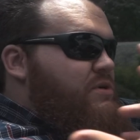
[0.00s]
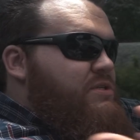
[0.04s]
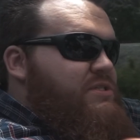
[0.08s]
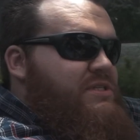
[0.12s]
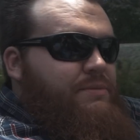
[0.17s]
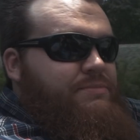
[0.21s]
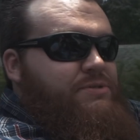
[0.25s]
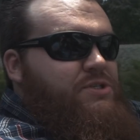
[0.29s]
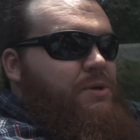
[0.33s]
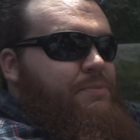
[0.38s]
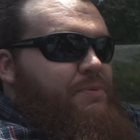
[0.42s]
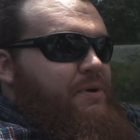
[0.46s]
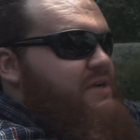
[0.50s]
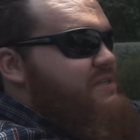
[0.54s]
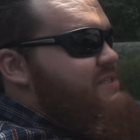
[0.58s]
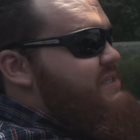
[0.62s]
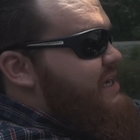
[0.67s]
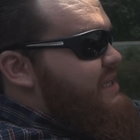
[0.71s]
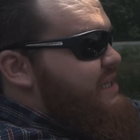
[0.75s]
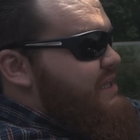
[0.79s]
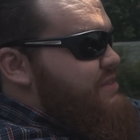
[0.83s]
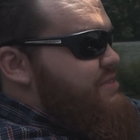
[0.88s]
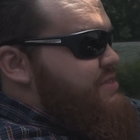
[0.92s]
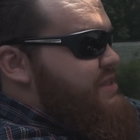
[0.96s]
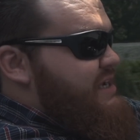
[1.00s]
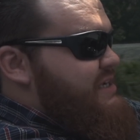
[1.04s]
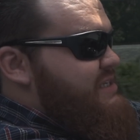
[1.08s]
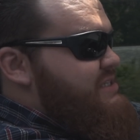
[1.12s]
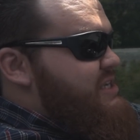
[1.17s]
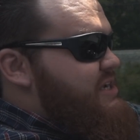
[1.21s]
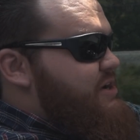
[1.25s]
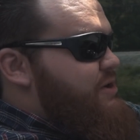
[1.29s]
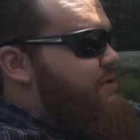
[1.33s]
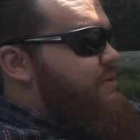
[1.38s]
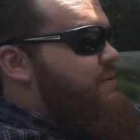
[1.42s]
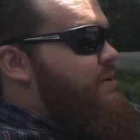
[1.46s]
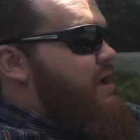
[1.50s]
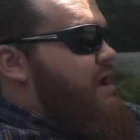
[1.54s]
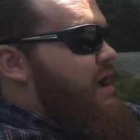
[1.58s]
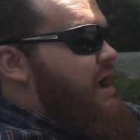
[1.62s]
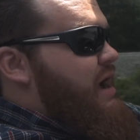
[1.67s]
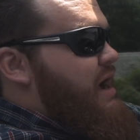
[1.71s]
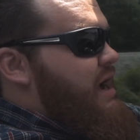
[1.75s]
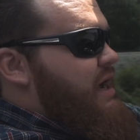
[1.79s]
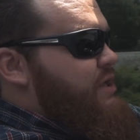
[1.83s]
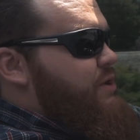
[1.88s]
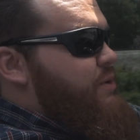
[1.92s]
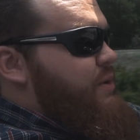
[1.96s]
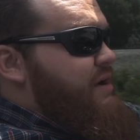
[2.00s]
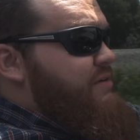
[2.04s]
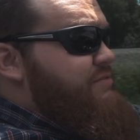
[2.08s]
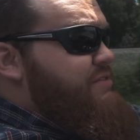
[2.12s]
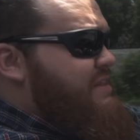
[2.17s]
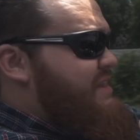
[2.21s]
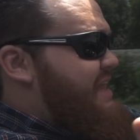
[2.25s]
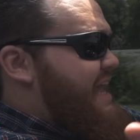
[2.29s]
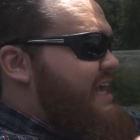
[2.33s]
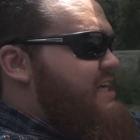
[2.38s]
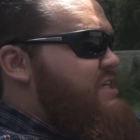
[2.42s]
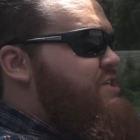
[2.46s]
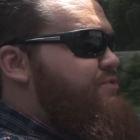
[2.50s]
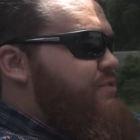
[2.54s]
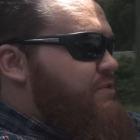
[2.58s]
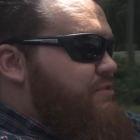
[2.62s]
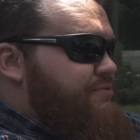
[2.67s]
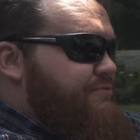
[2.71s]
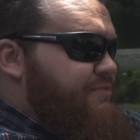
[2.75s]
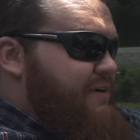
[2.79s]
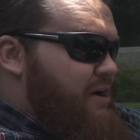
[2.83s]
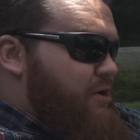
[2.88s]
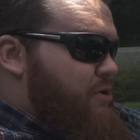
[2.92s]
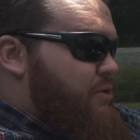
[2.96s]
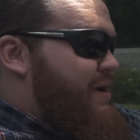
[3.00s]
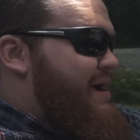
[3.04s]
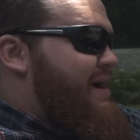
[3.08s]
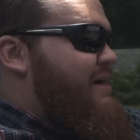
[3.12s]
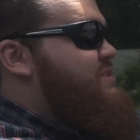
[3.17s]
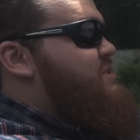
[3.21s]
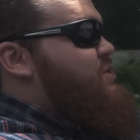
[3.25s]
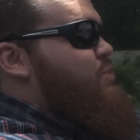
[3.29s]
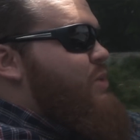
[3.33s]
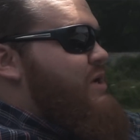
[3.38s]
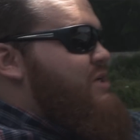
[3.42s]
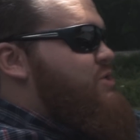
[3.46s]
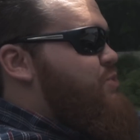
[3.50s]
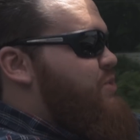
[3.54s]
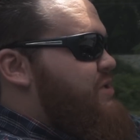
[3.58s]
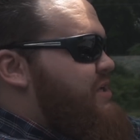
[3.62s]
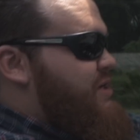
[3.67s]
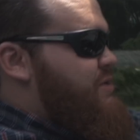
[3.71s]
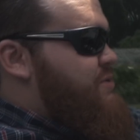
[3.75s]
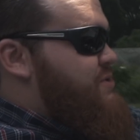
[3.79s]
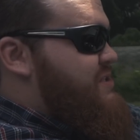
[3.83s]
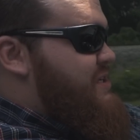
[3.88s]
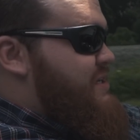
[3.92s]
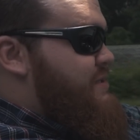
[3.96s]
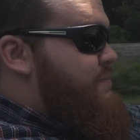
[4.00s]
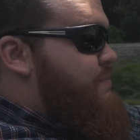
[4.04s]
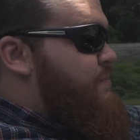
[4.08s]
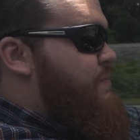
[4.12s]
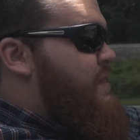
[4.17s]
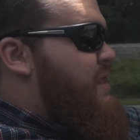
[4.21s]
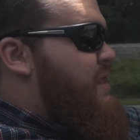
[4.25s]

Some super exciting things here. You have the Nashville Fairgrounds in Wedgewood, Houston.